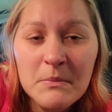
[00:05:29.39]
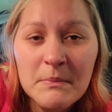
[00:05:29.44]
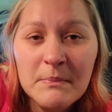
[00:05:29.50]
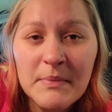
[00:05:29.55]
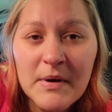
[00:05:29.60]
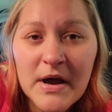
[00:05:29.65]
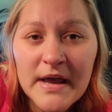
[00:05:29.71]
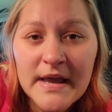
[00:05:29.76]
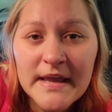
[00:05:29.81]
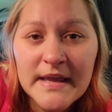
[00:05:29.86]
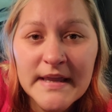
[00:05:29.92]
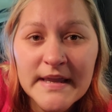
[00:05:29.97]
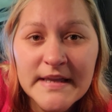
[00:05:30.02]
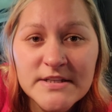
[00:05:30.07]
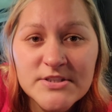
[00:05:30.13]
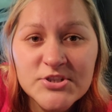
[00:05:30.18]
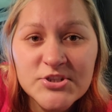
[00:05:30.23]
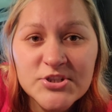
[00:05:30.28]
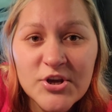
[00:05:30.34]
But
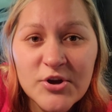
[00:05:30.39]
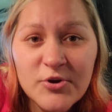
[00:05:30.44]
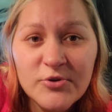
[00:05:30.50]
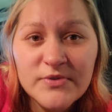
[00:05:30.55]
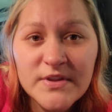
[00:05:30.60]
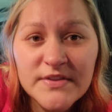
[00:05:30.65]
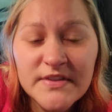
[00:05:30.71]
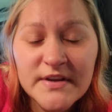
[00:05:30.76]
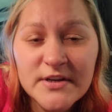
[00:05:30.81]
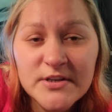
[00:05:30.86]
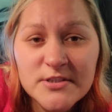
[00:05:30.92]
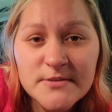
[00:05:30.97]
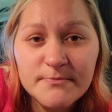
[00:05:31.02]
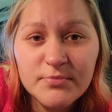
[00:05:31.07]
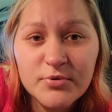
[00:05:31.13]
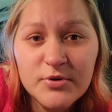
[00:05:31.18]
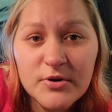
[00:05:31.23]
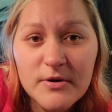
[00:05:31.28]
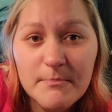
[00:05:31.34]
it showed that there's
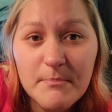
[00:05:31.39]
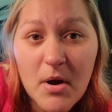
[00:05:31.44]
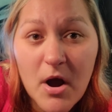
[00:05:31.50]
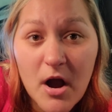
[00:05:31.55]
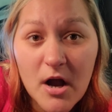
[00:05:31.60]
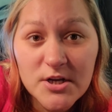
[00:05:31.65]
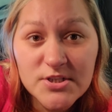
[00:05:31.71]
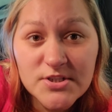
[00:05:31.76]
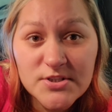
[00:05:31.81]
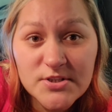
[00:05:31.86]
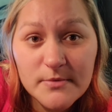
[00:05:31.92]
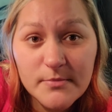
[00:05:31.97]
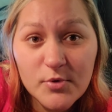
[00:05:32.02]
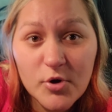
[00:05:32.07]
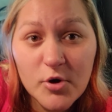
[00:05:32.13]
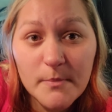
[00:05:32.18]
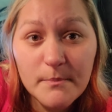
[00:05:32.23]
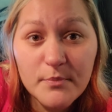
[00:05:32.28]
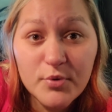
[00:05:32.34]

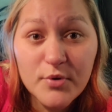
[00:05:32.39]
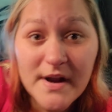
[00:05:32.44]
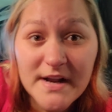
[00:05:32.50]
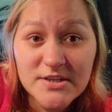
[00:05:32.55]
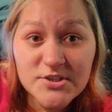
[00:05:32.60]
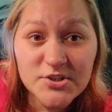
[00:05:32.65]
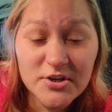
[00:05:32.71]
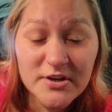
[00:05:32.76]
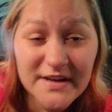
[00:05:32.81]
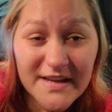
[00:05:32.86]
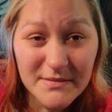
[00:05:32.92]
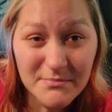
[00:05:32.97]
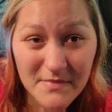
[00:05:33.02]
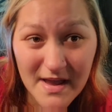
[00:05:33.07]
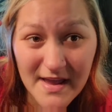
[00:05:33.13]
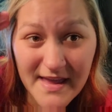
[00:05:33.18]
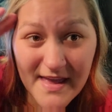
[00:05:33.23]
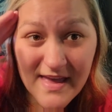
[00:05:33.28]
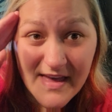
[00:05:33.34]
possible pressure in
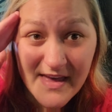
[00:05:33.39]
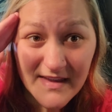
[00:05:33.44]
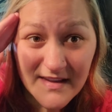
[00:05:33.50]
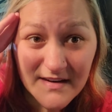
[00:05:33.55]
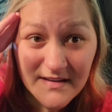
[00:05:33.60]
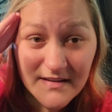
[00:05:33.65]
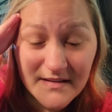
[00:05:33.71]
my head.